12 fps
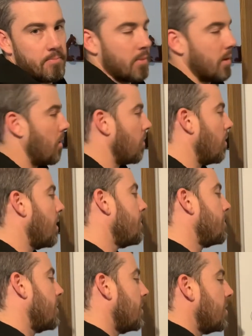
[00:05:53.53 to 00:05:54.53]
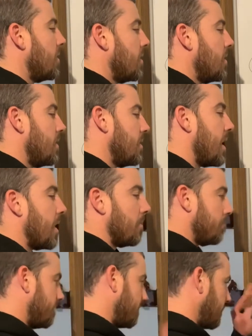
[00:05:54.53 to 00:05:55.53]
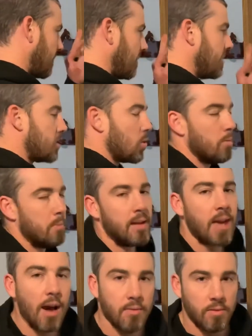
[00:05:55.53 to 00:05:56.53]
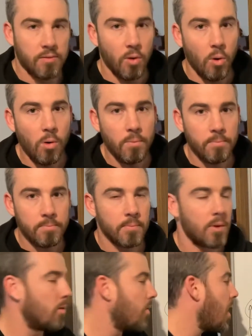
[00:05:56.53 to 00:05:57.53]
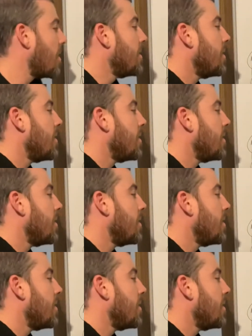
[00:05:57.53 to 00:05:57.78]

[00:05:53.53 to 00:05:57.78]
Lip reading: All right, now this could be cover 4, all right,